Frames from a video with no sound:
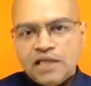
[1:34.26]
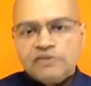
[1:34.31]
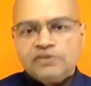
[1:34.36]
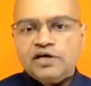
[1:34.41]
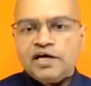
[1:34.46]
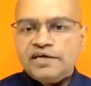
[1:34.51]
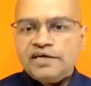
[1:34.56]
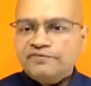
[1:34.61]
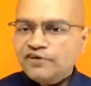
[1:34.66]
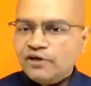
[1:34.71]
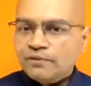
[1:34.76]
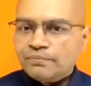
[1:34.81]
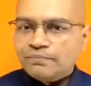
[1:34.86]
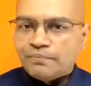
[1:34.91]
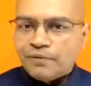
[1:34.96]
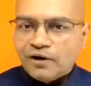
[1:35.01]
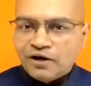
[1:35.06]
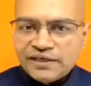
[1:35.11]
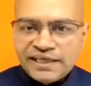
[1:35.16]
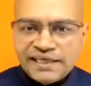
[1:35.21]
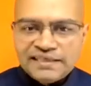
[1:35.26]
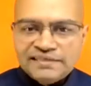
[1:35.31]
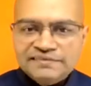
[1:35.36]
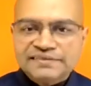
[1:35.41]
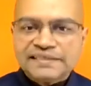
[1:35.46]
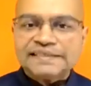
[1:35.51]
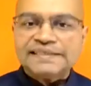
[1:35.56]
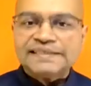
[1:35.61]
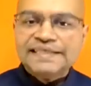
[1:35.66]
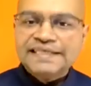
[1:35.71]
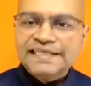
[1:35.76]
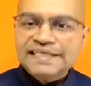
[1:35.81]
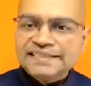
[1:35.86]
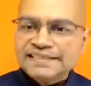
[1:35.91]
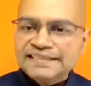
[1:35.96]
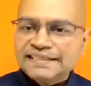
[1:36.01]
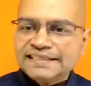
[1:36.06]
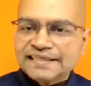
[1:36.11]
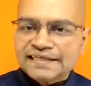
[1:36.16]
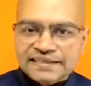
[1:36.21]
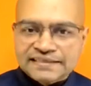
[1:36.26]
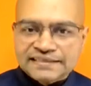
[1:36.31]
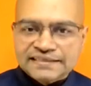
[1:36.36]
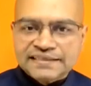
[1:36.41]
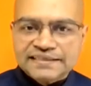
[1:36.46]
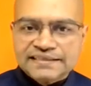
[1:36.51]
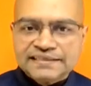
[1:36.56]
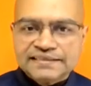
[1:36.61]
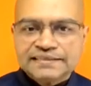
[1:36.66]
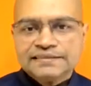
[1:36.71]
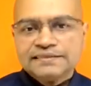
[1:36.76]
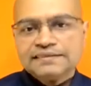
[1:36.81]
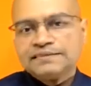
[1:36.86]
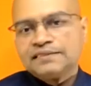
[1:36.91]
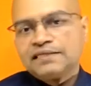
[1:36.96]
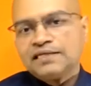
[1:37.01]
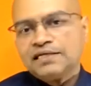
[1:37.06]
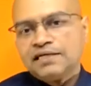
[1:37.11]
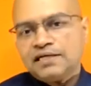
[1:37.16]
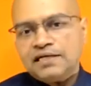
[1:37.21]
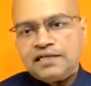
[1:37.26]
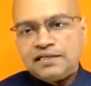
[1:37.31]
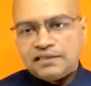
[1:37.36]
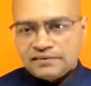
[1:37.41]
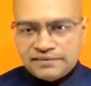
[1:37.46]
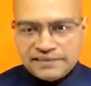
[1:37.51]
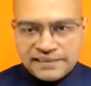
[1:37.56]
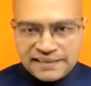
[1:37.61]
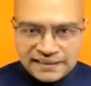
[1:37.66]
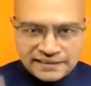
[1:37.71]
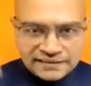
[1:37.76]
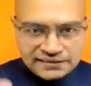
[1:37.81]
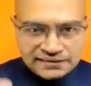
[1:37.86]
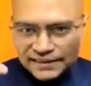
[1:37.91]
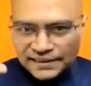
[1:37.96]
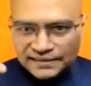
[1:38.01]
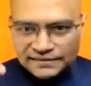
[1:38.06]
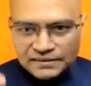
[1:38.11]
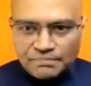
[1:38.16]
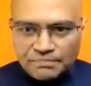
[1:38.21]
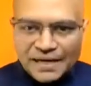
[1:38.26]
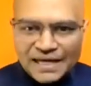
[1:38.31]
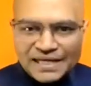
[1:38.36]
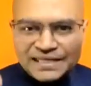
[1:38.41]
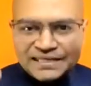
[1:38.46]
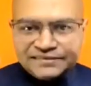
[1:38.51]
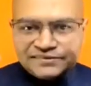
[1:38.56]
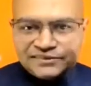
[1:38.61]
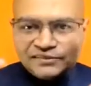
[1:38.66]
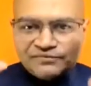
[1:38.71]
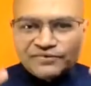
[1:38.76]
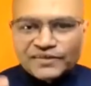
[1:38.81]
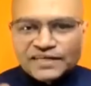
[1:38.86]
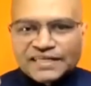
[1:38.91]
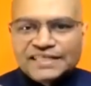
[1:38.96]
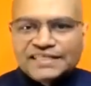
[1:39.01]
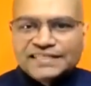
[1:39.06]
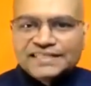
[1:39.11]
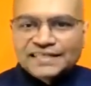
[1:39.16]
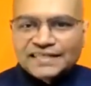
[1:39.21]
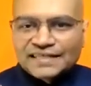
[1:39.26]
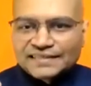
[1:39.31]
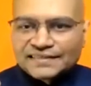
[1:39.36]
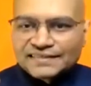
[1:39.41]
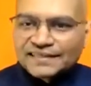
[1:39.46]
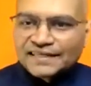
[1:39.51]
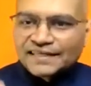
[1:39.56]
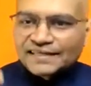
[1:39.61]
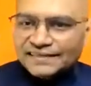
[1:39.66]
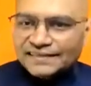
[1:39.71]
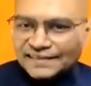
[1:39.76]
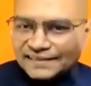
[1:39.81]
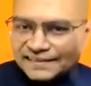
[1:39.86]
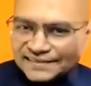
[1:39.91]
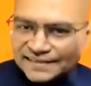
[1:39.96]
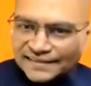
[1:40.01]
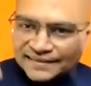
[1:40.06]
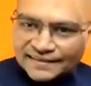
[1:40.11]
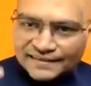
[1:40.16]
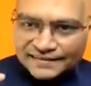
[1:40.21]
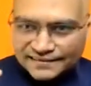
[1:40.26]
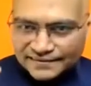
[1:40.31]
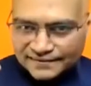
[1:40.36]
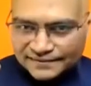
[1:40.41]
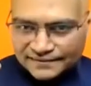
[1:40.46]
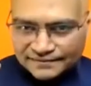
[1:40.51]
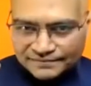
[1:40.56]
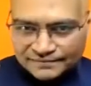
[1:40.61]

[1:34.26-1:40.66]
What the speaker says: Now, if your body's degeneration, there is a balance of regeneration and degeneration.